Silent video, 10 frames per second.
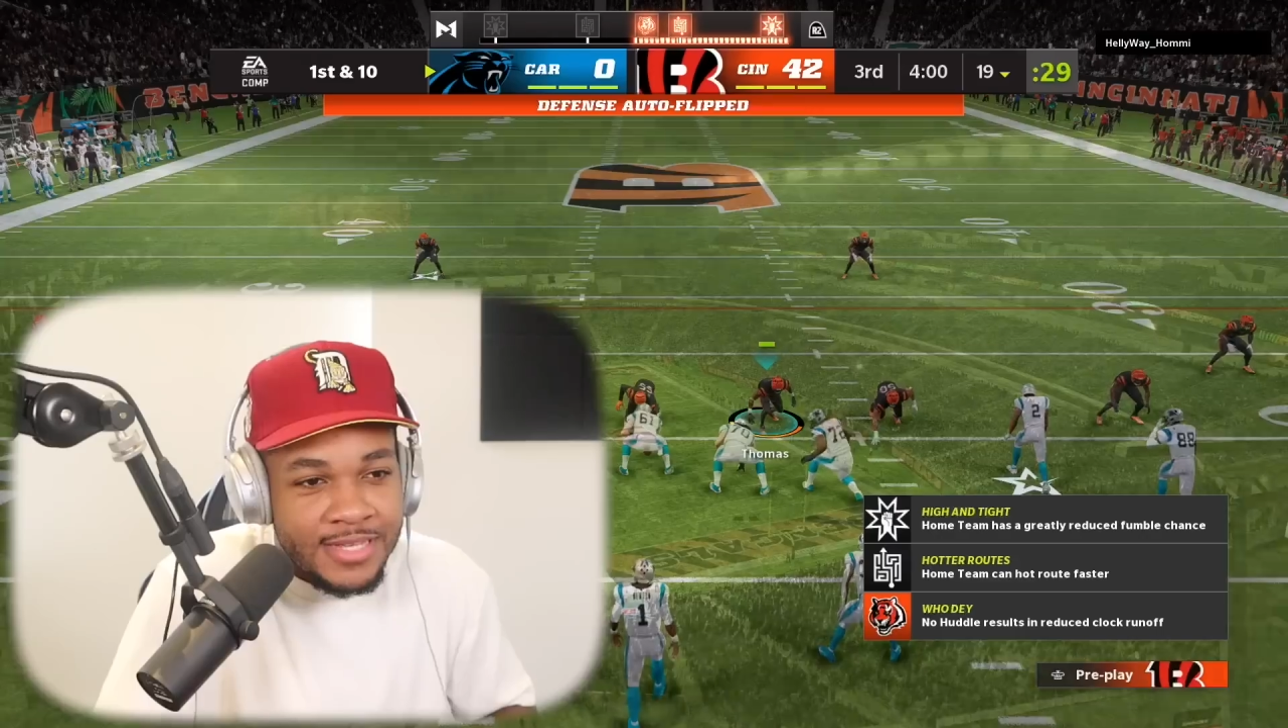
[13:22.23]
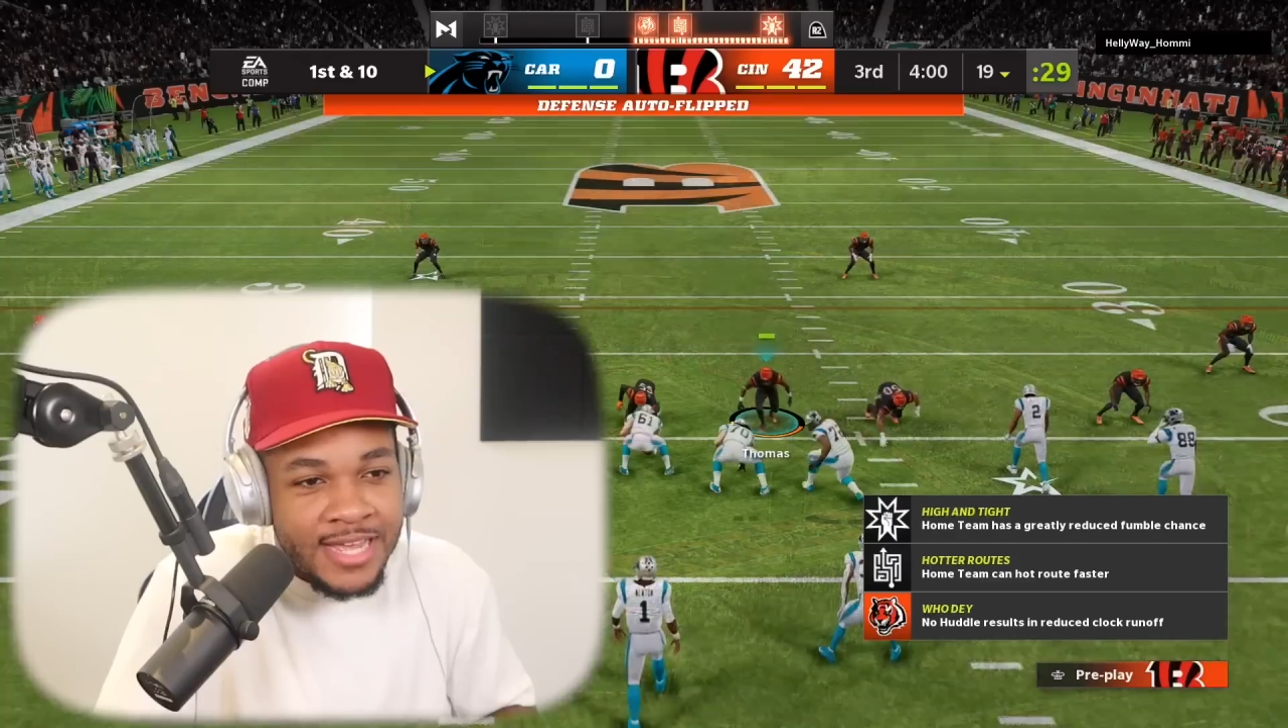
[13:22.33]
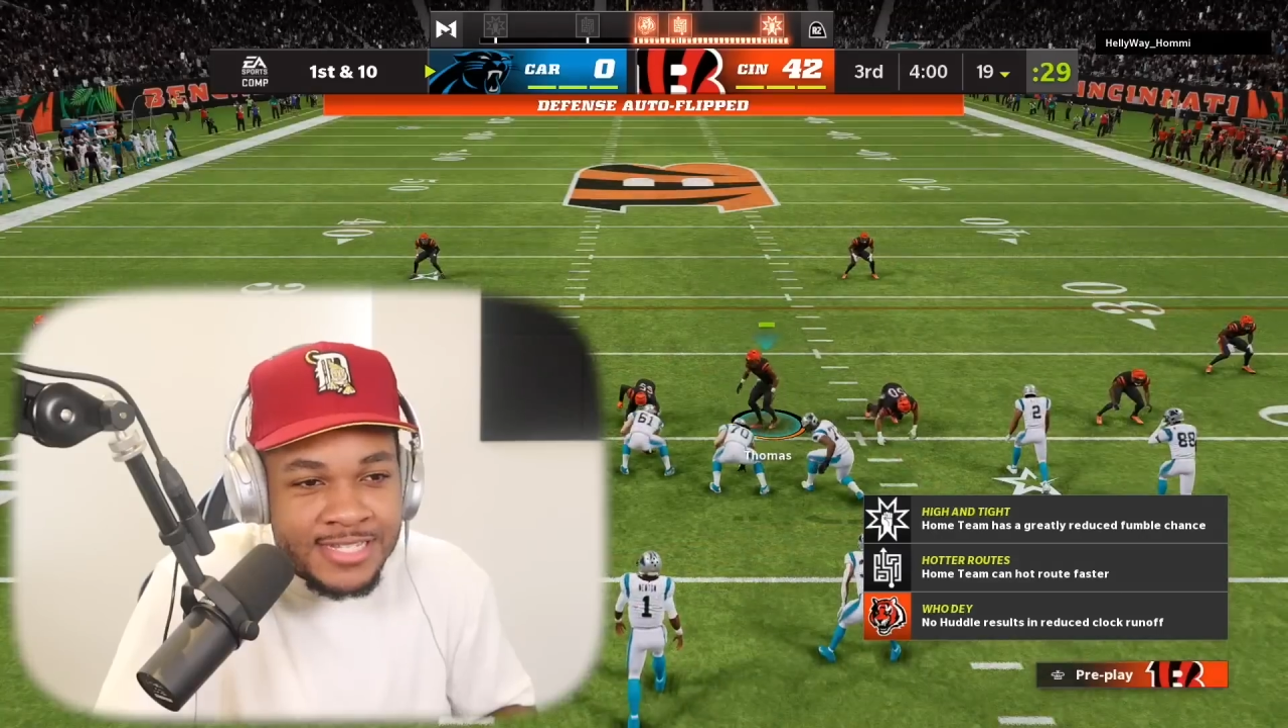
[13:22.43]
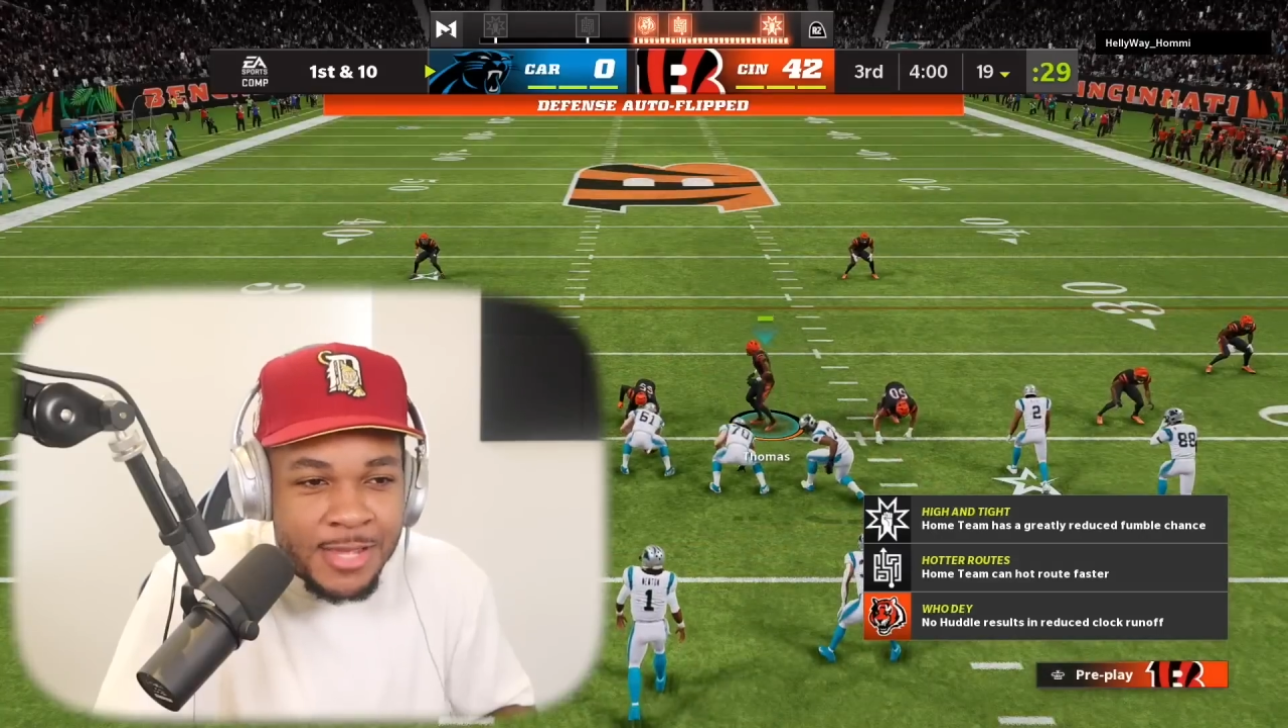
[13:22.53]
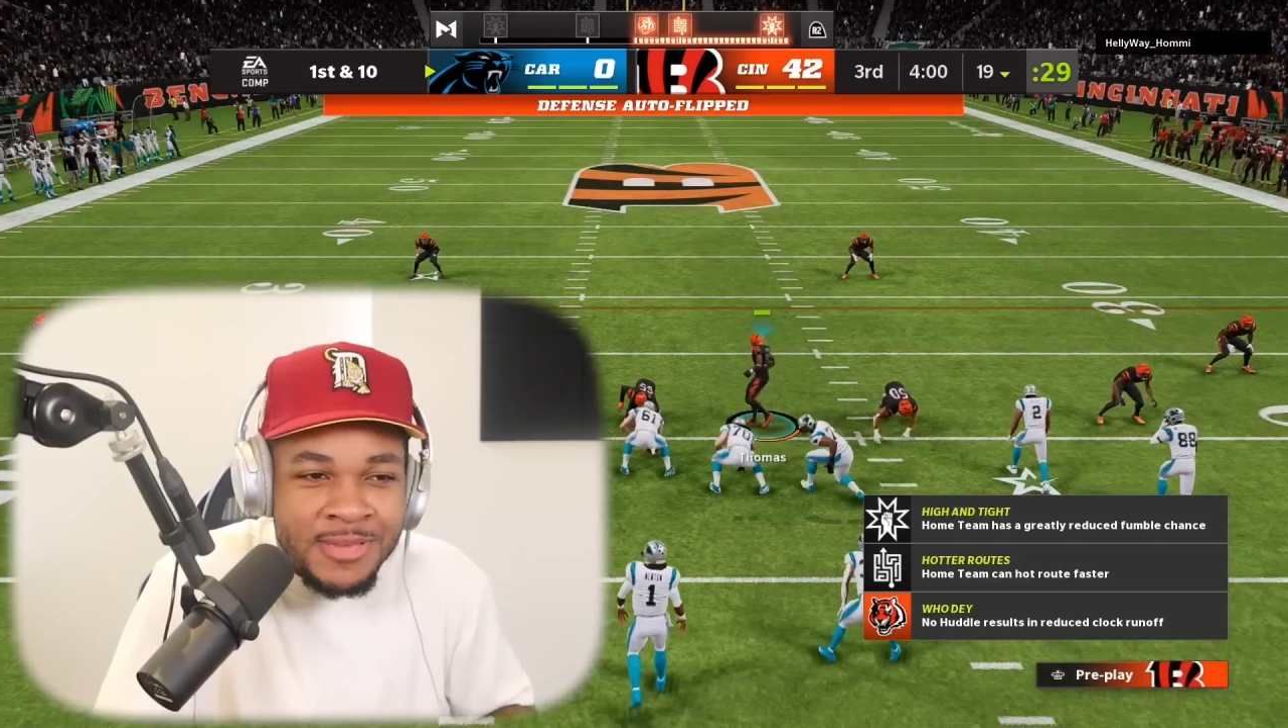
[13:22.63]
And
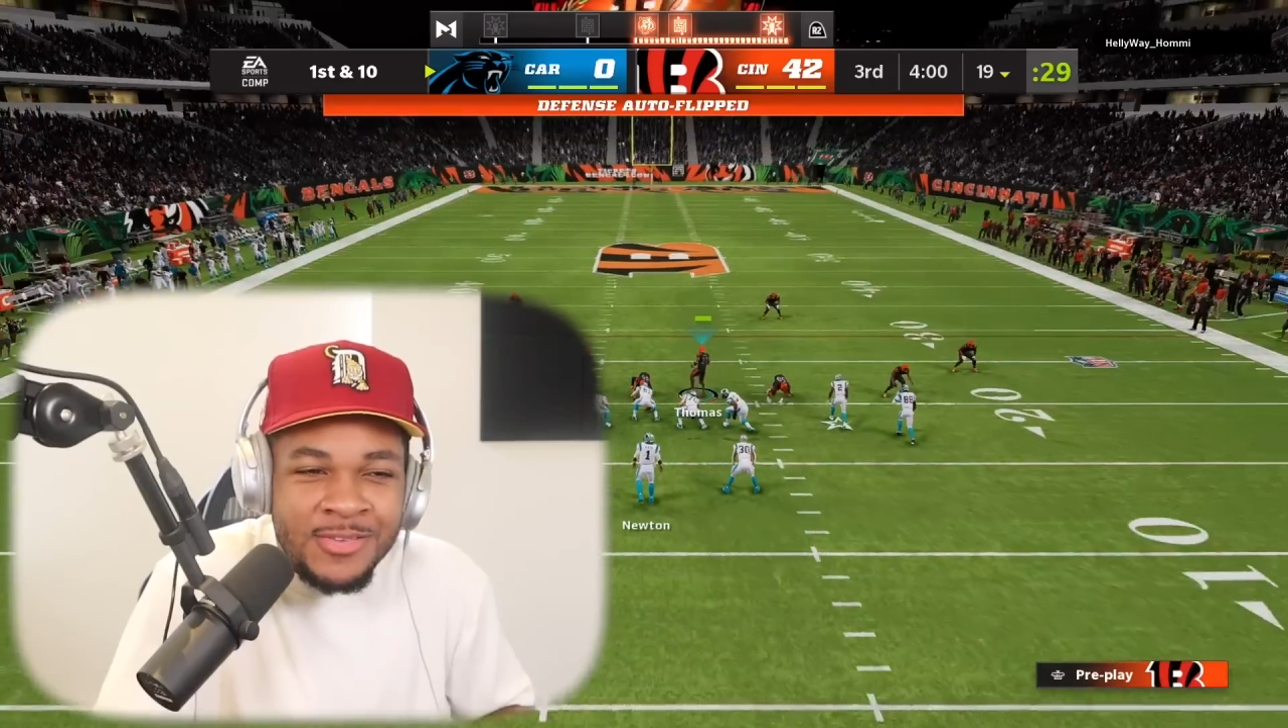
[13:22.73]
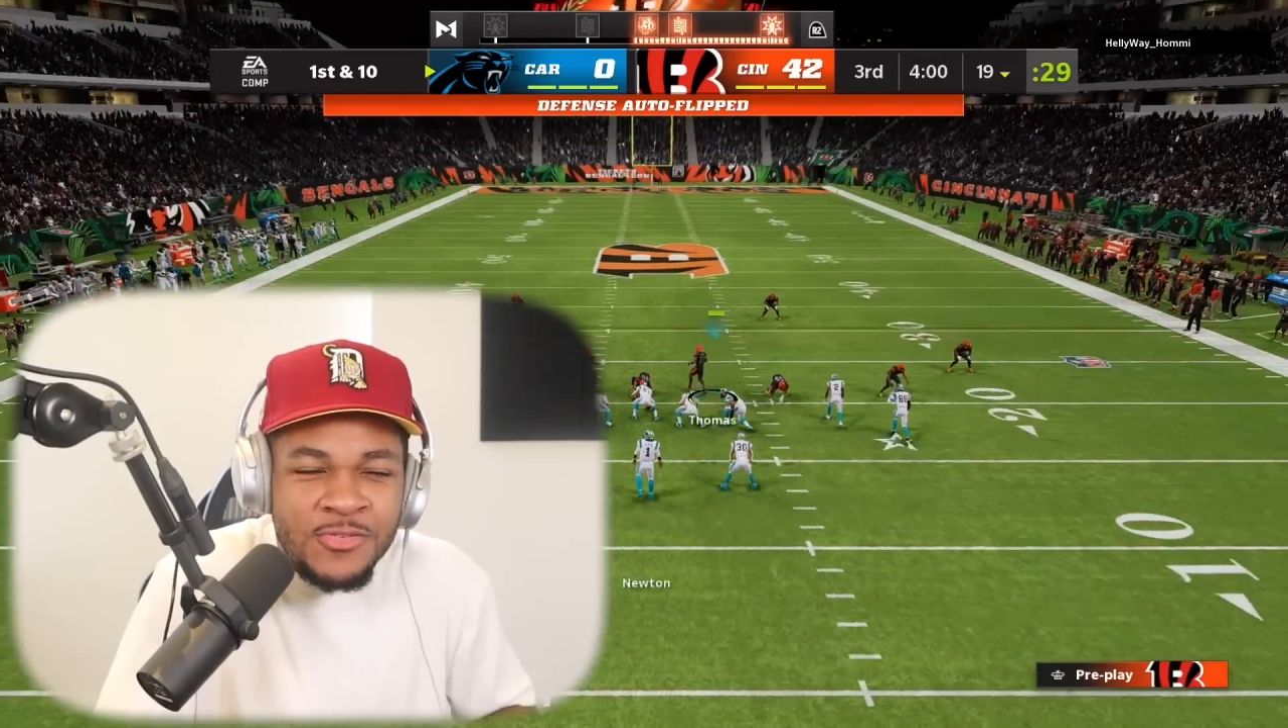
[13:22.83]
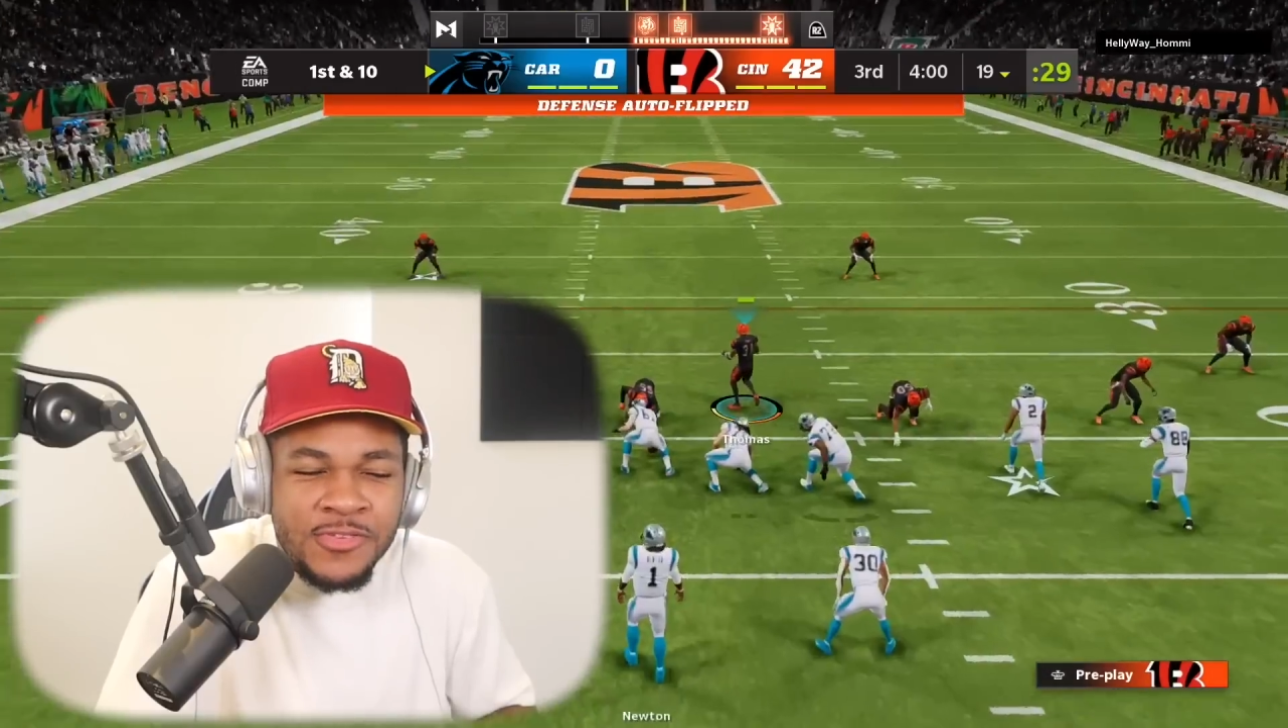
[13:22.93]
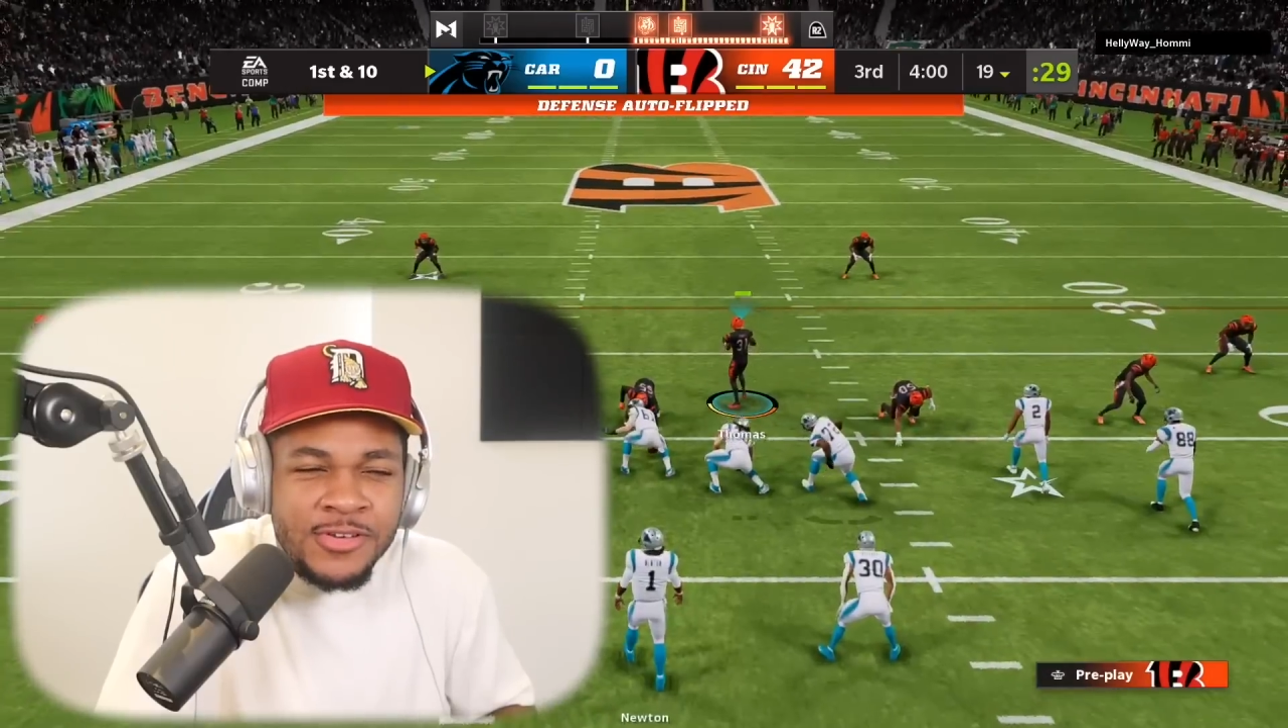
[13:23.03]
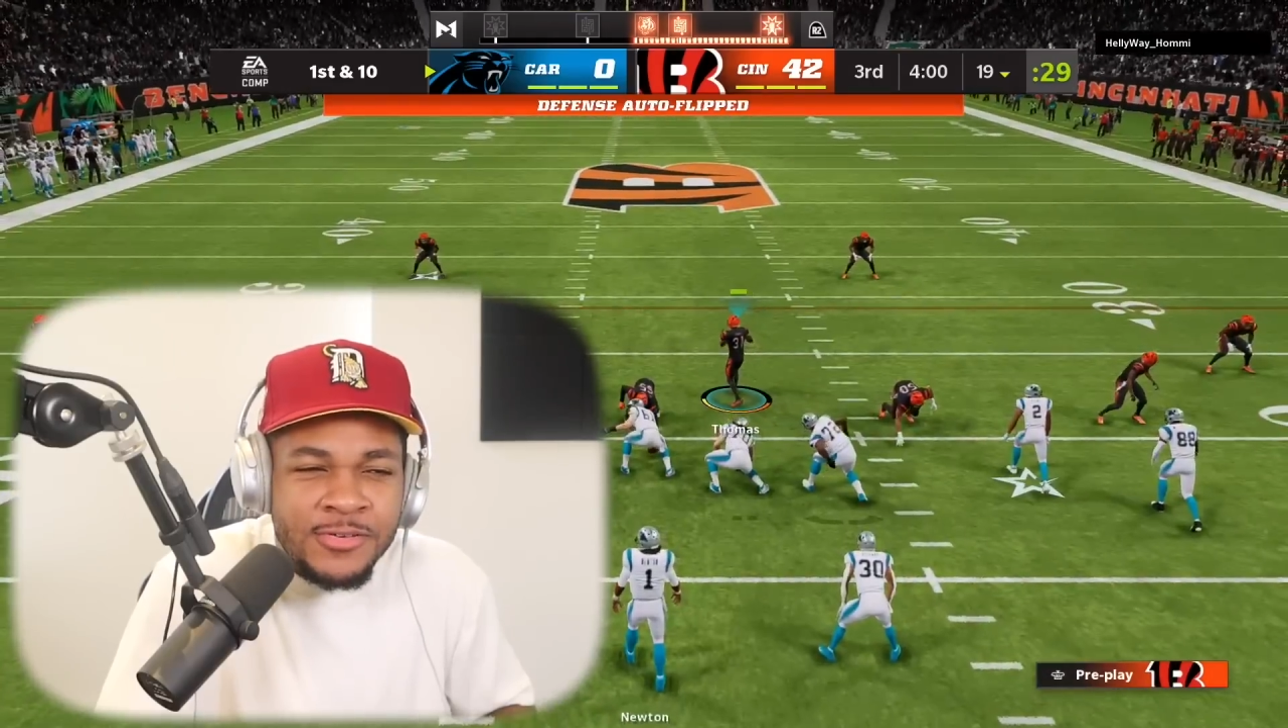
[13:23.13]
how does that make
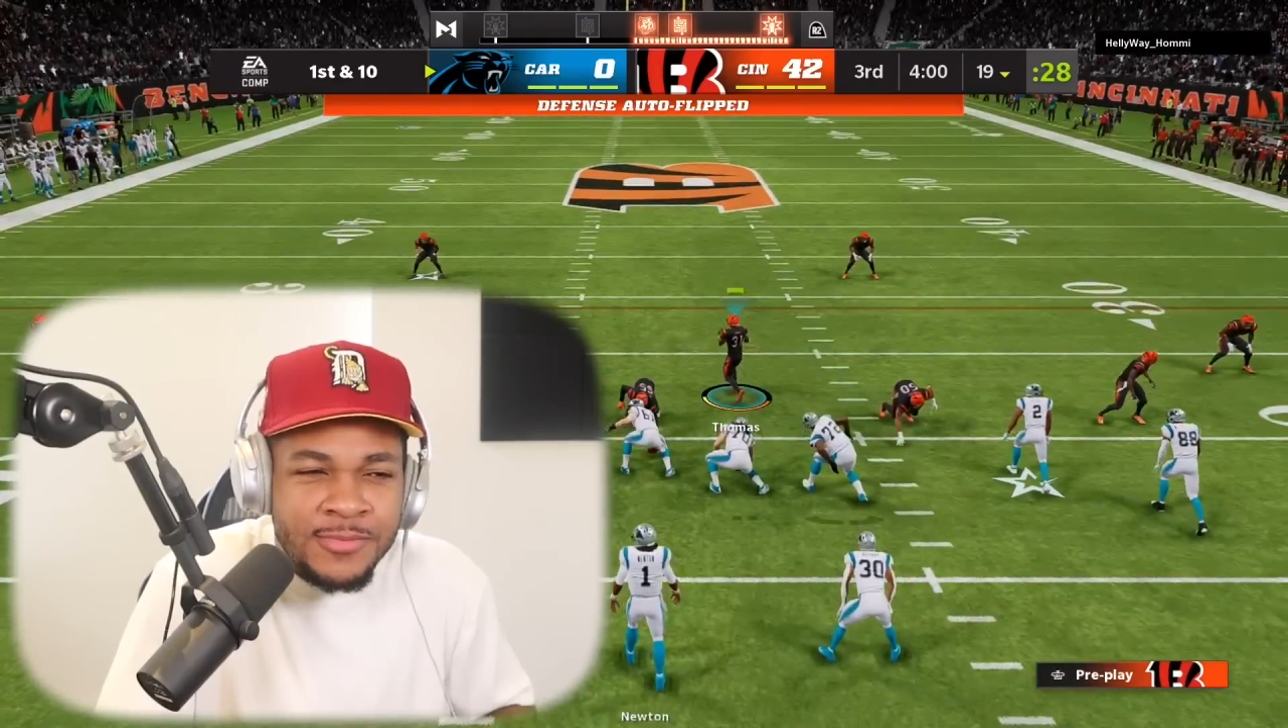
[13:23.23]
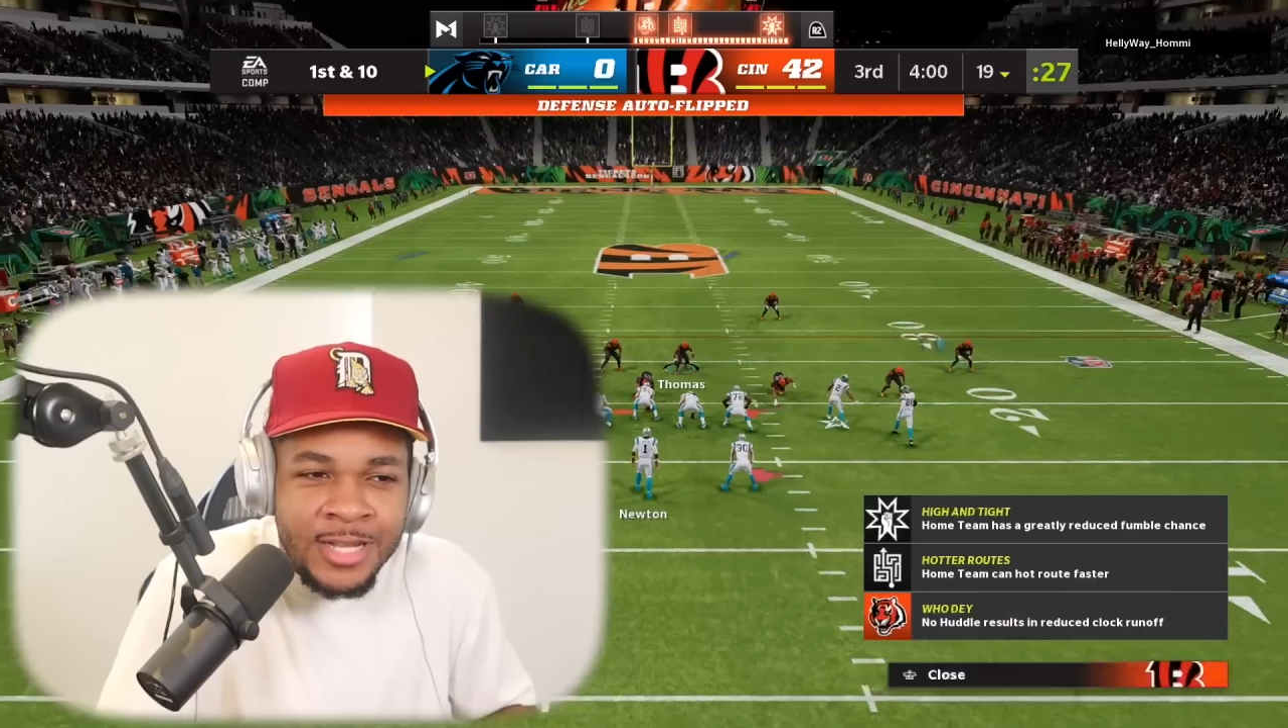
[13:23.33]
you feel?